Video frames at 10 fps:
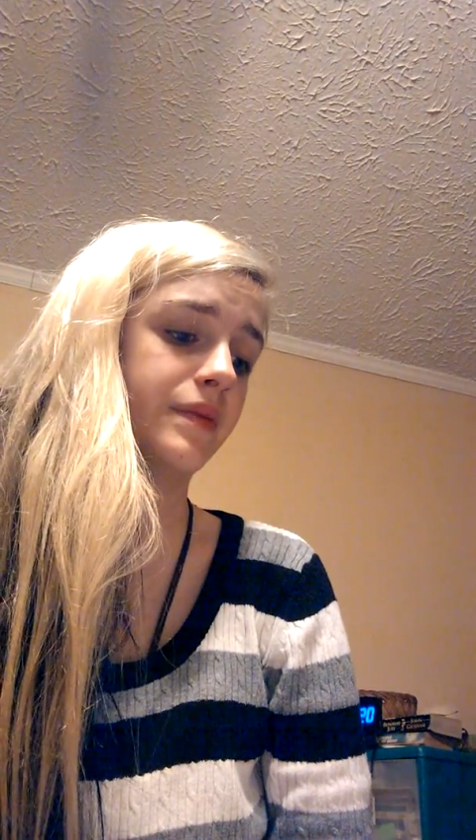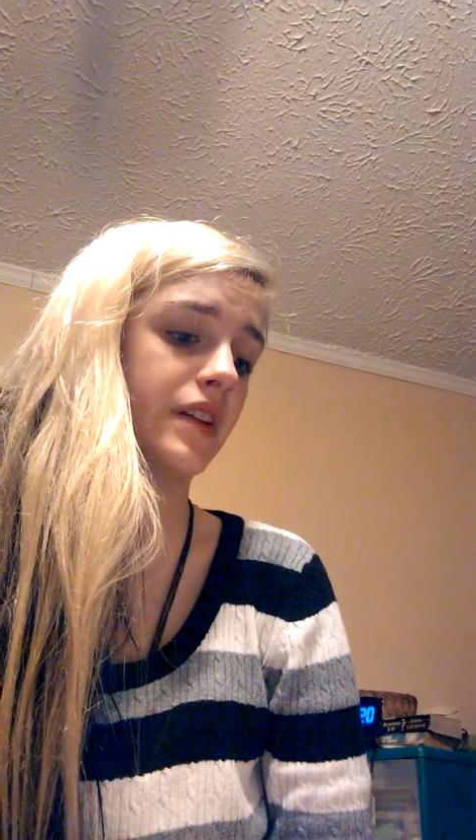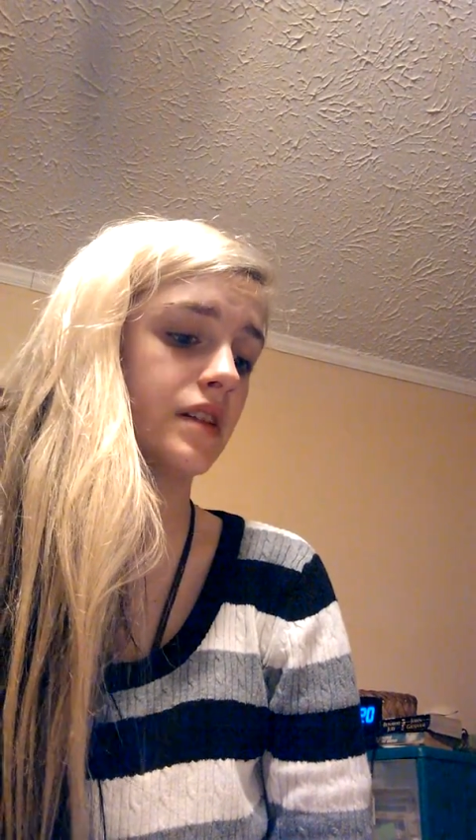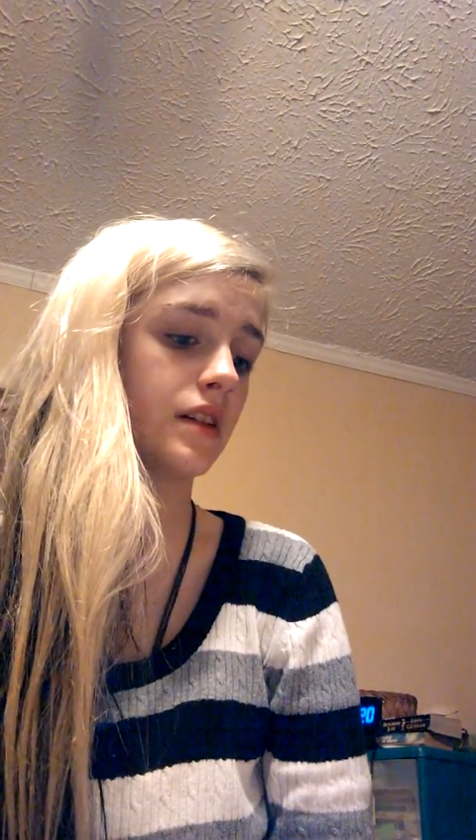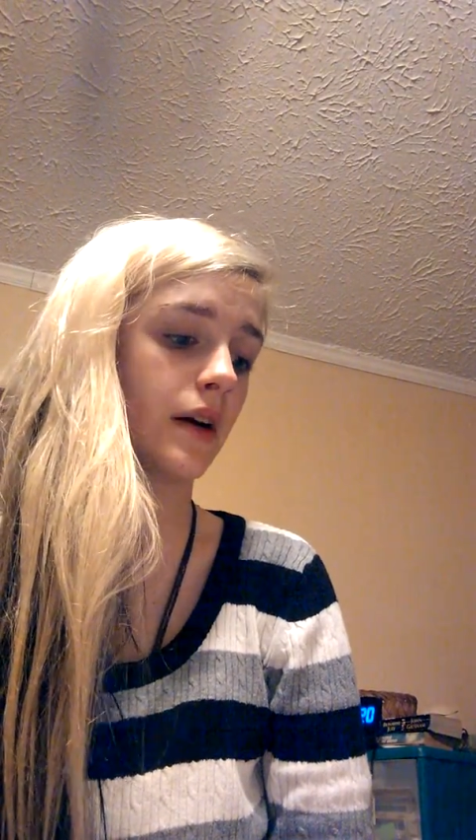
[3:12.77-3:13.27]

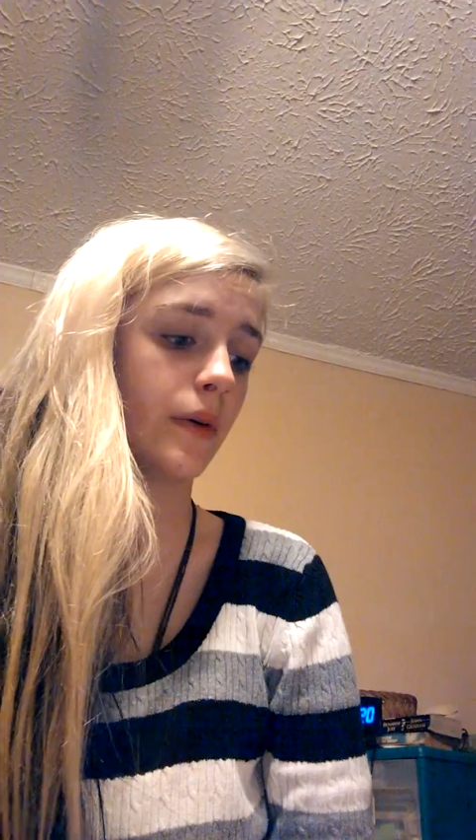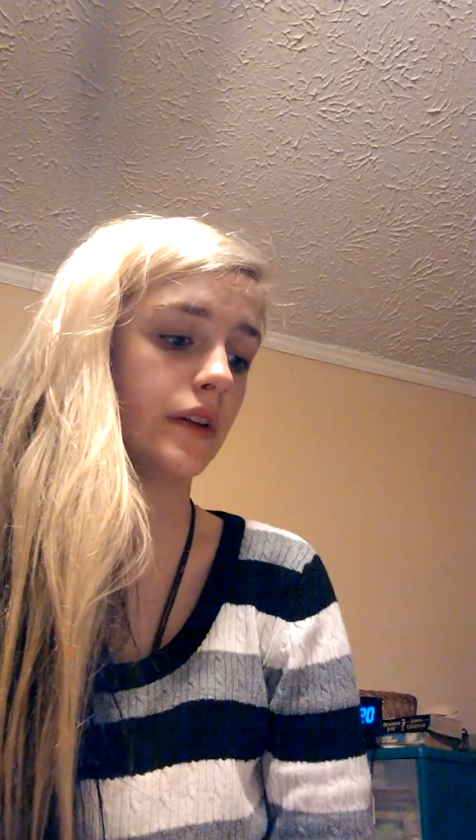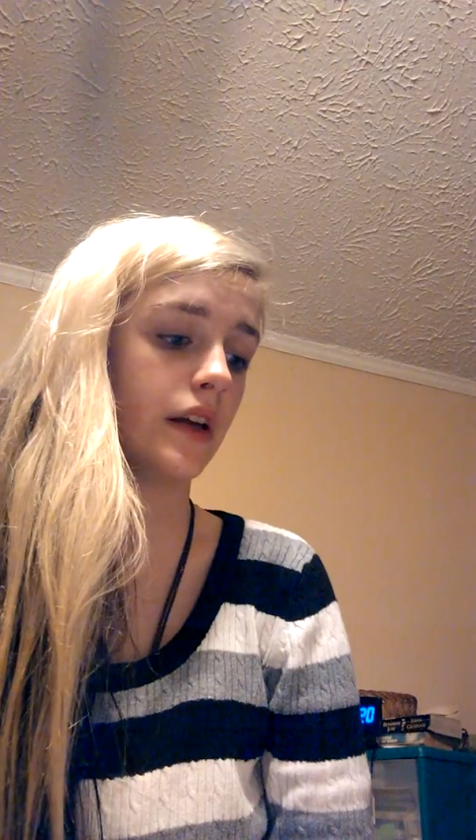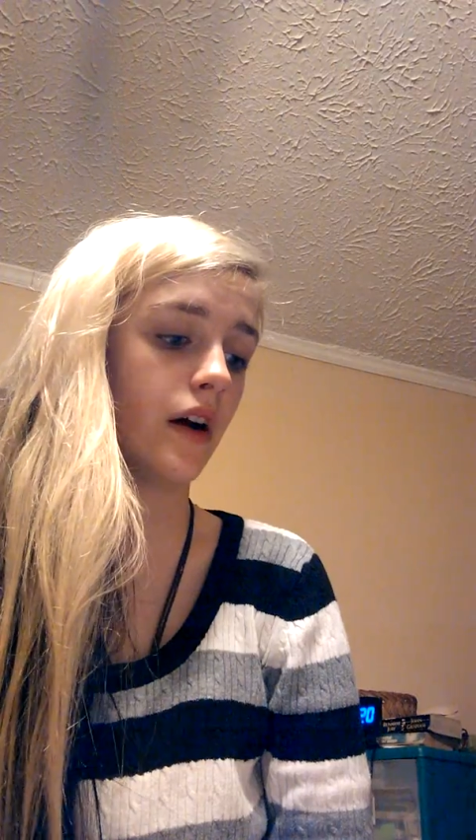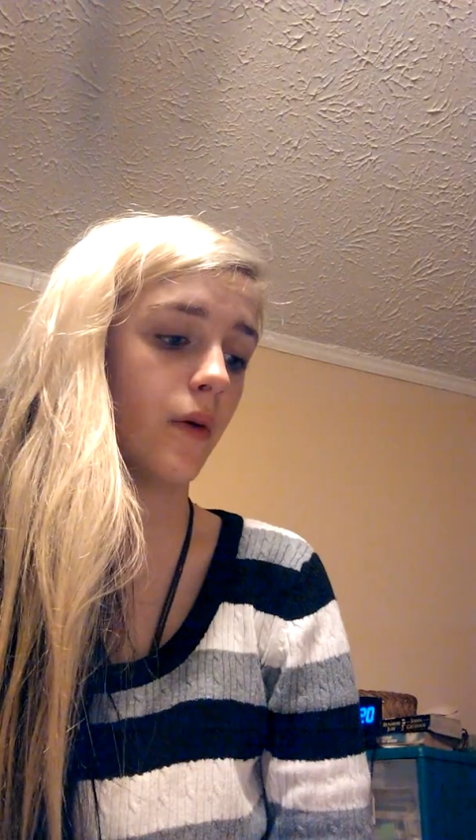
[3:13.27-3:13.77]
Isn't that what
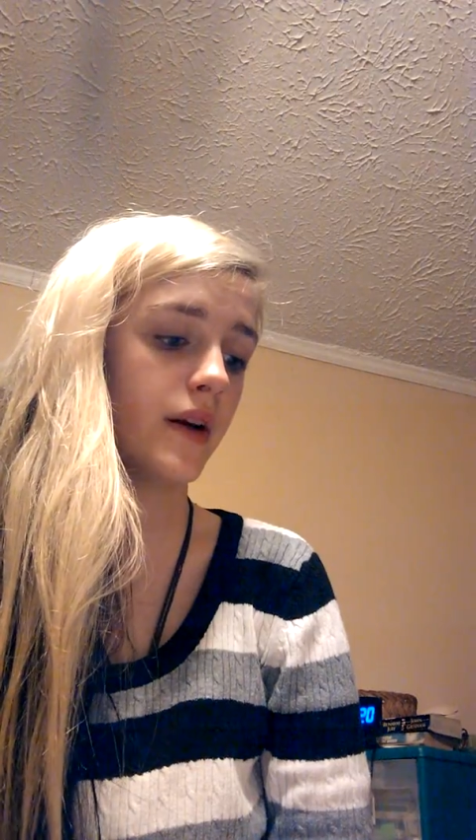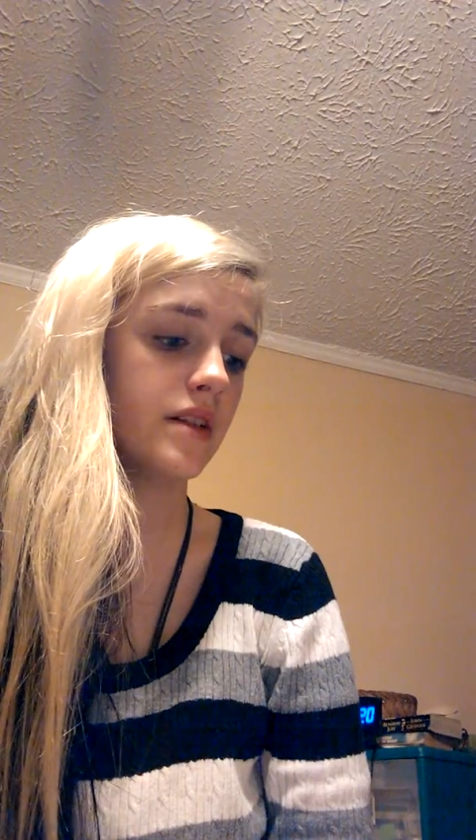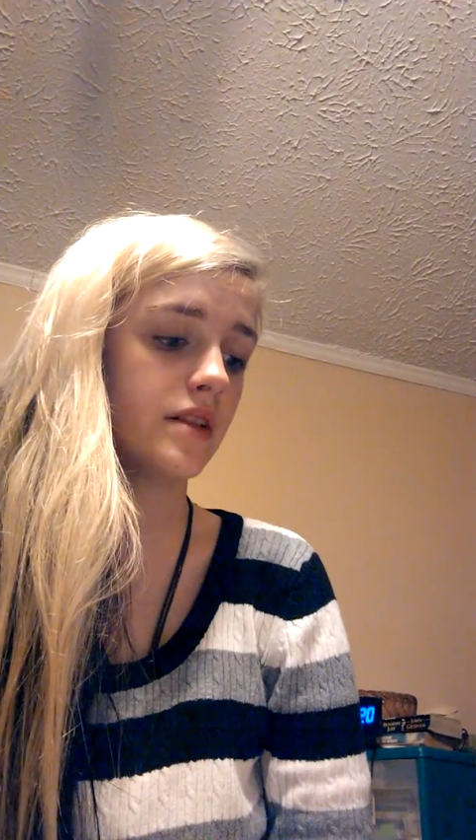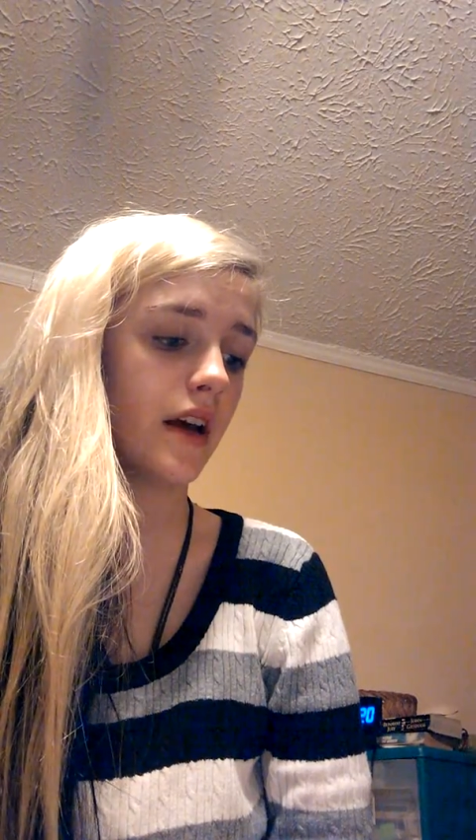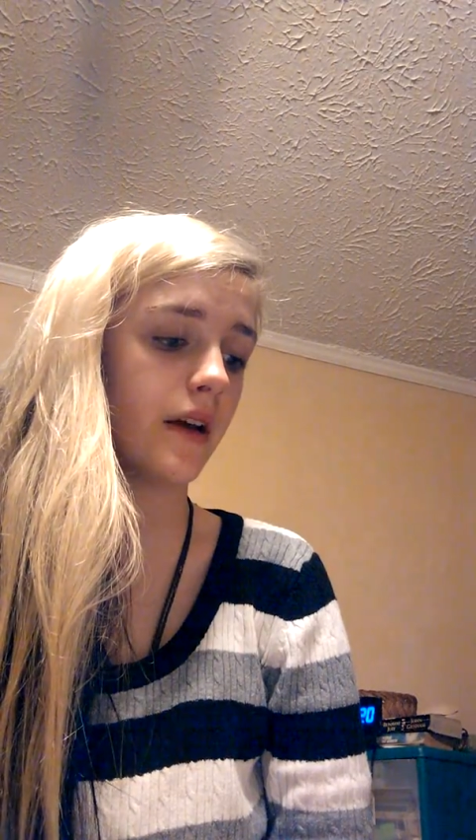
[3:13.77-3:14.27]
they
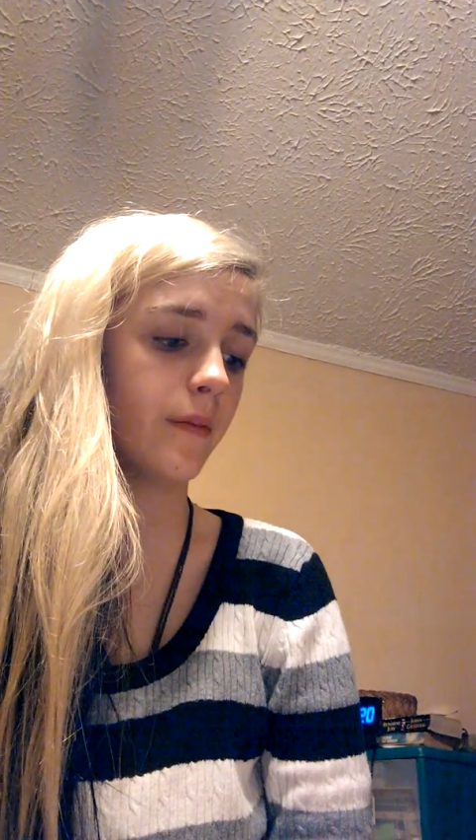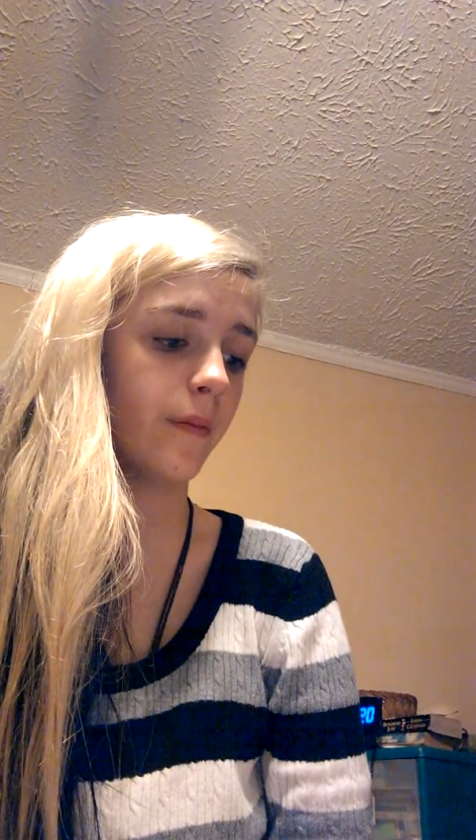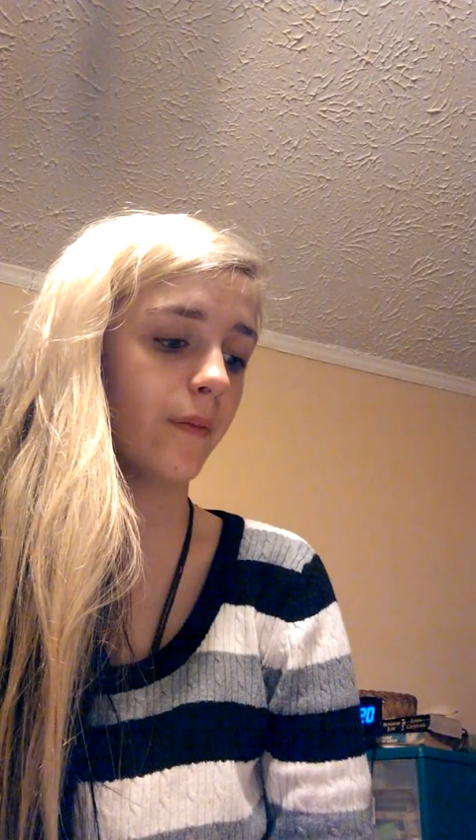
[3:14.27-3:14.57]
always say?